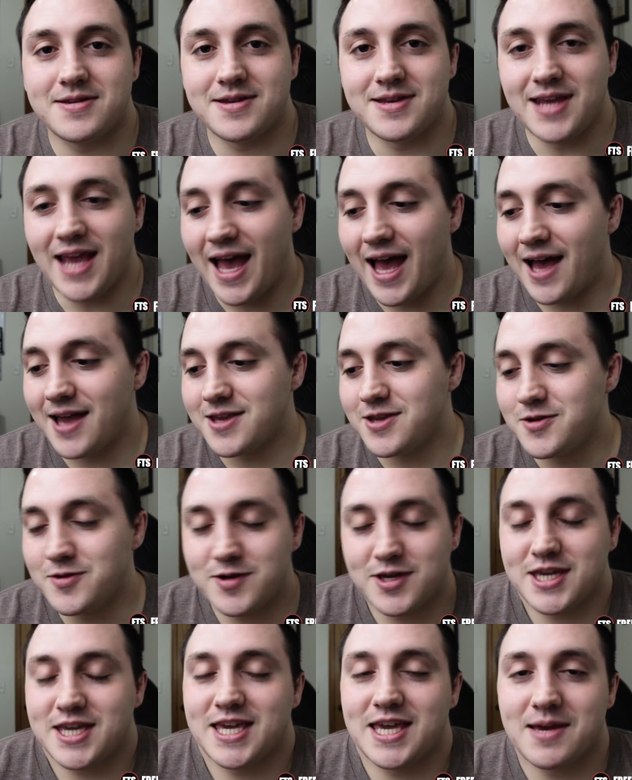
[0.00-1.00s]
yeah,
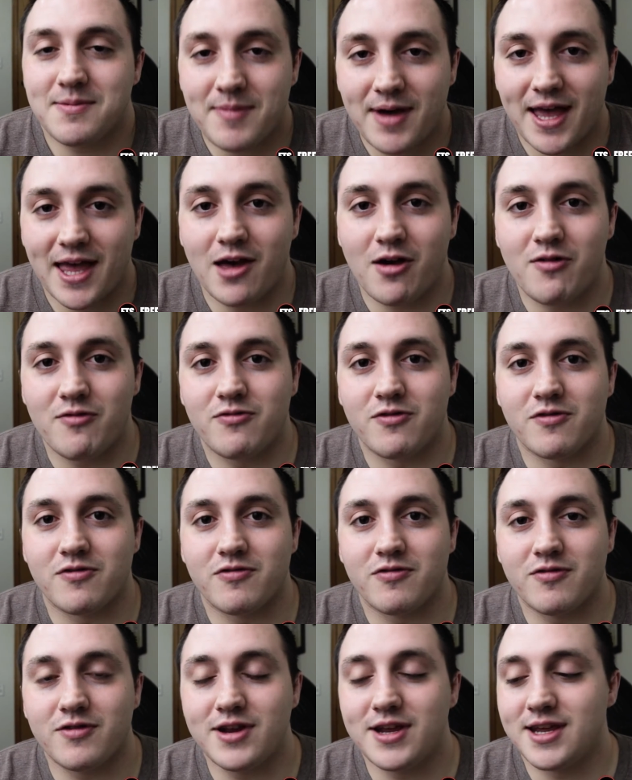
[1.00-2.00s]
you can get my help for
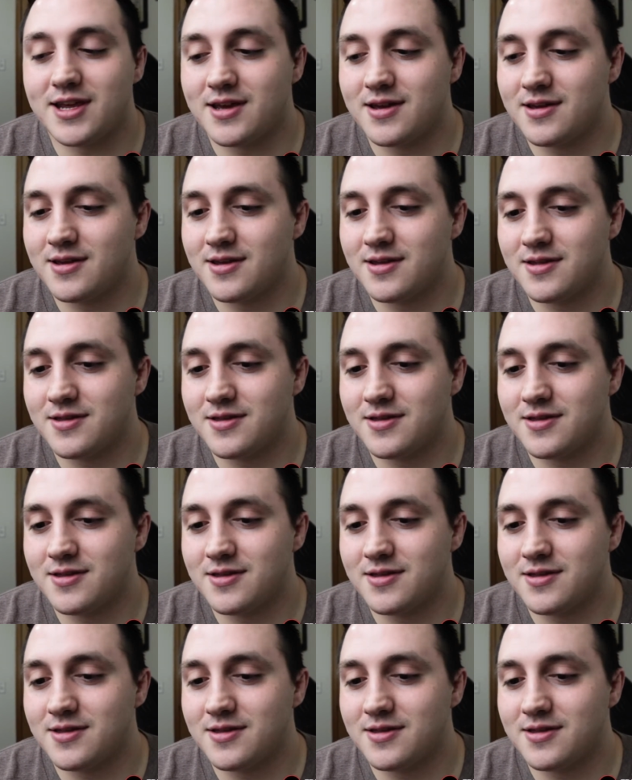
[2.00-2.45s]
free.